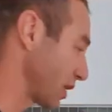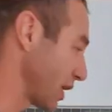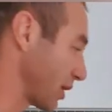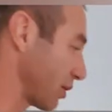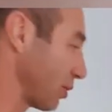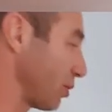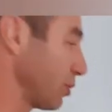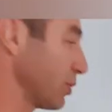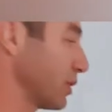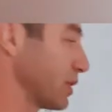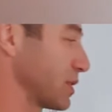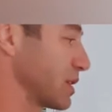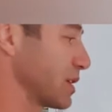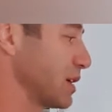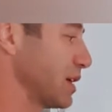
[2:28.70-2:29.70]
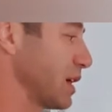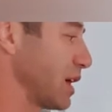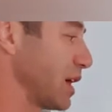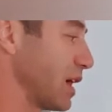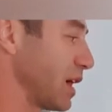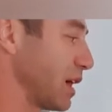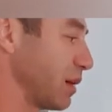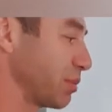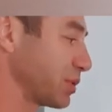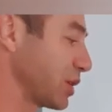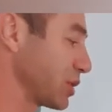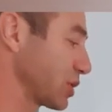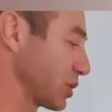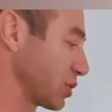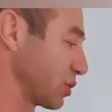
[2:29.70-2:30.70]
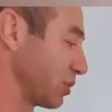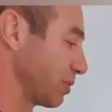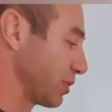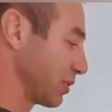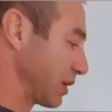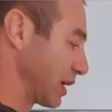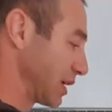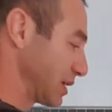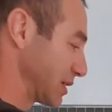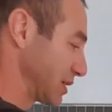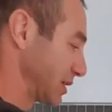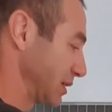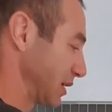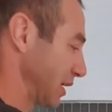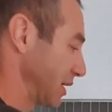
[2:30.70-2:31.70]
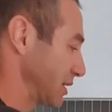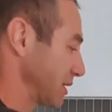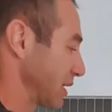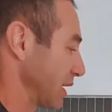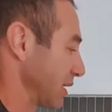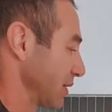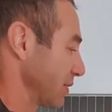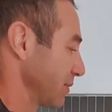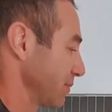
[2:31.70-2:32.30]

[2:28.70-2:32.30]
and all that pressure should be released. Let's start.